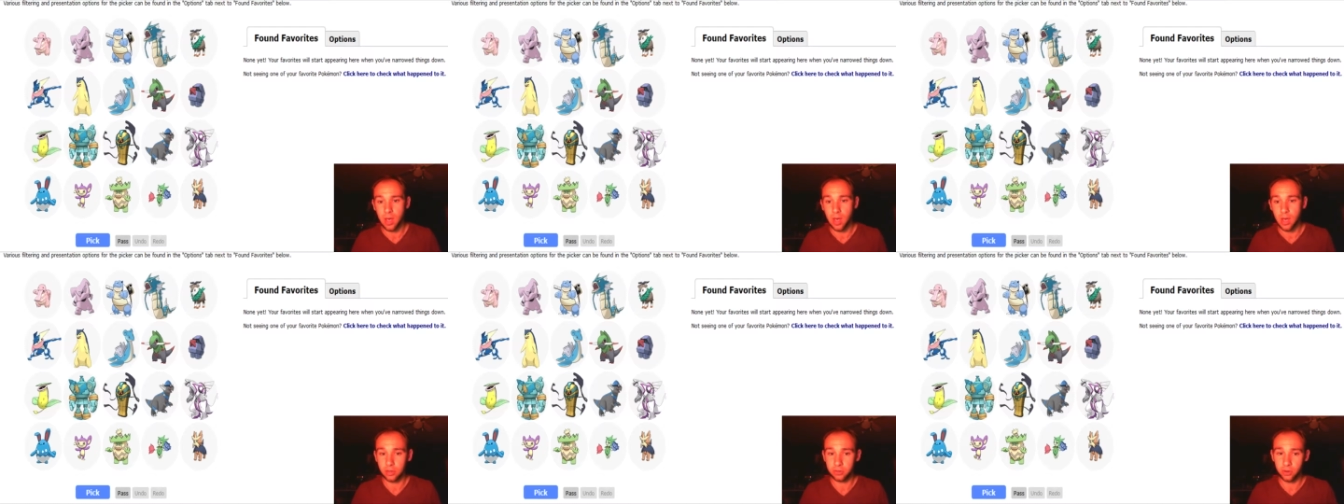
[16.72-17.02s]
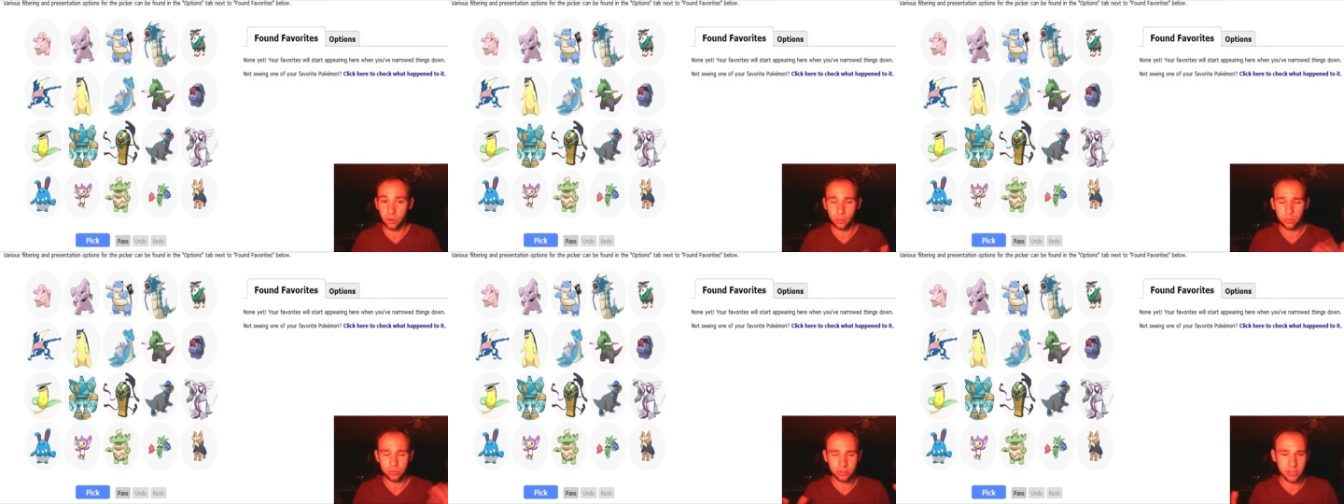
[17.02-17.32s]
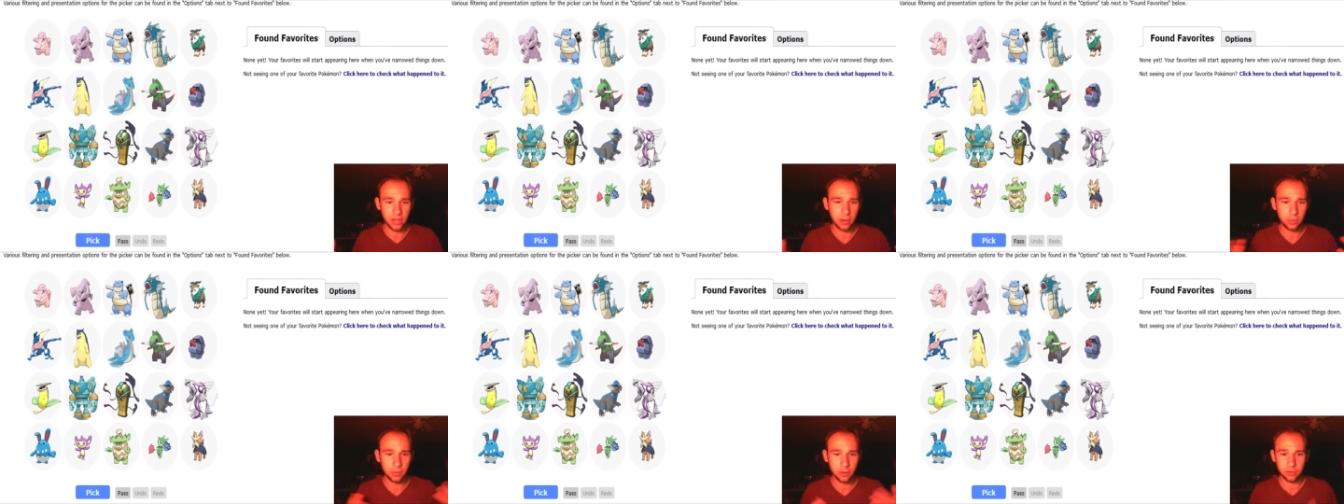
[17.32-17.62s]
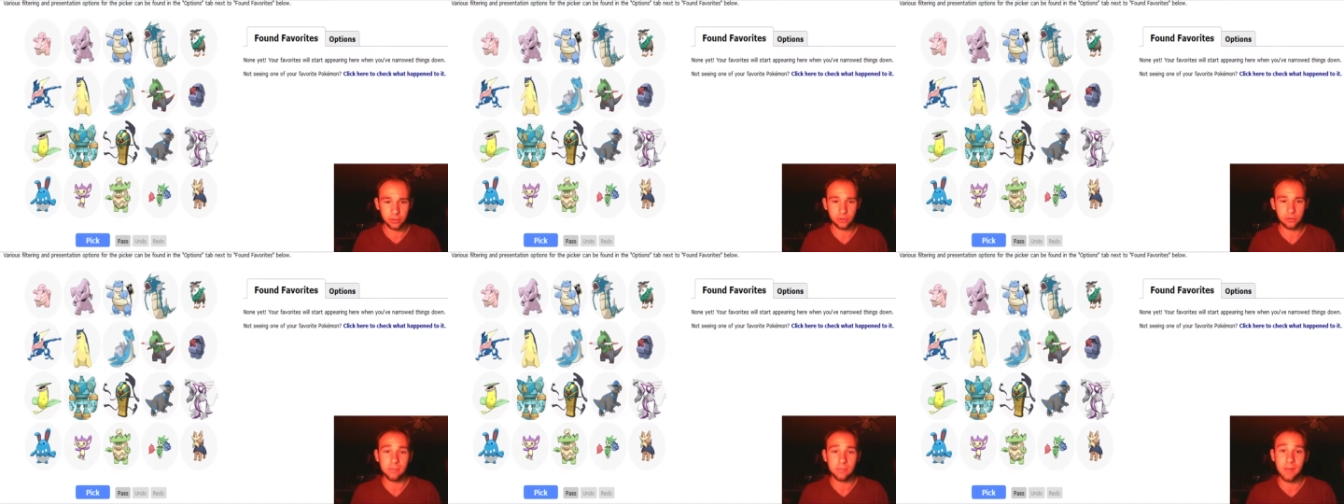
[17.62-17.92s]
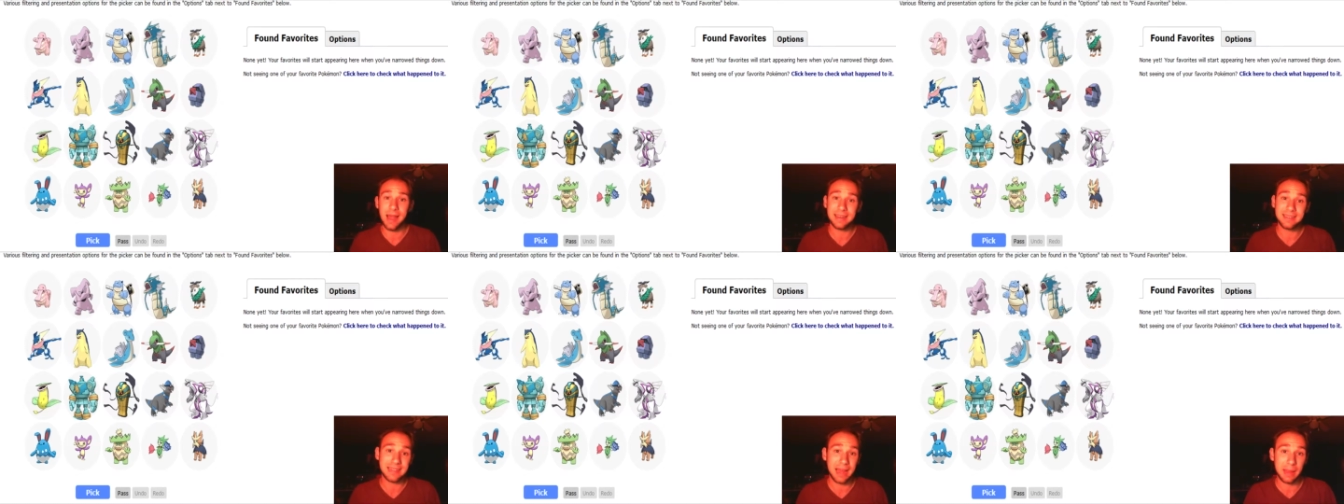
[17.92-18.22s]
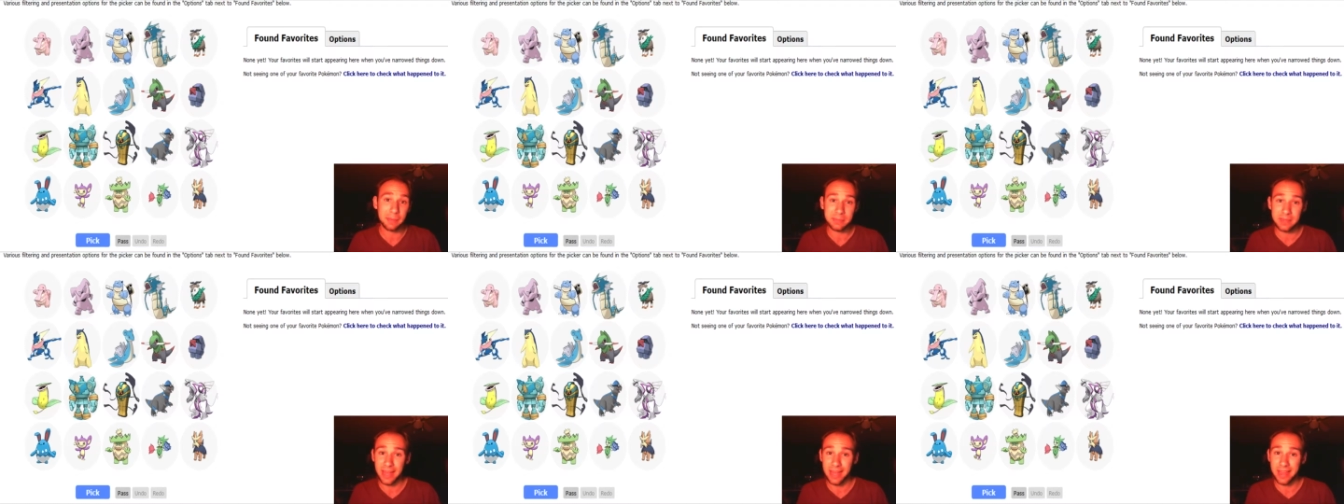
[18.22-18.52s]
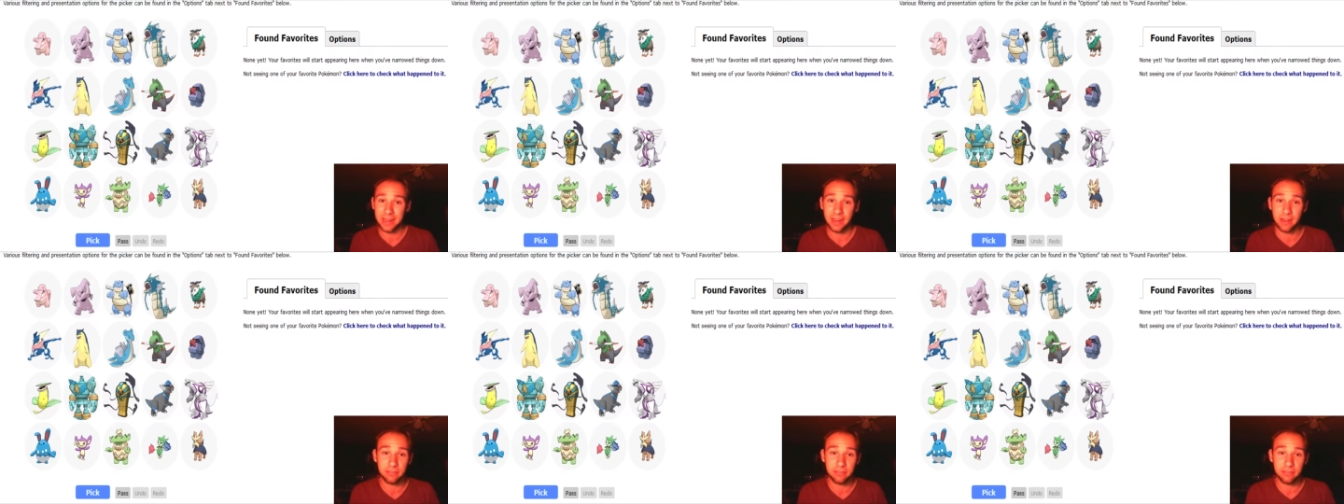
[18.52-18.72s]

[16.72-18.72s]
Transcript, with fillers: So today we're going to do my top ten